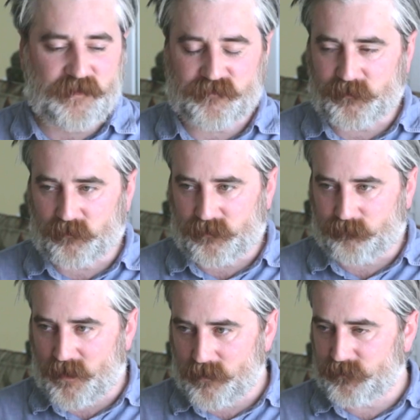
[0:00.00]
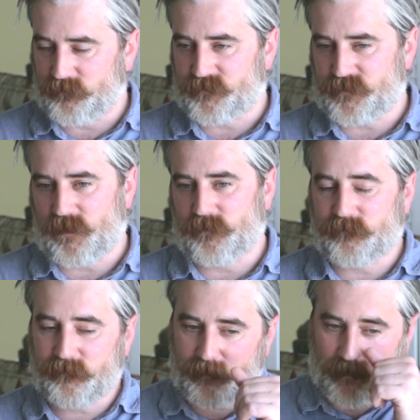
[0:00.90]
ways that we only partly understand.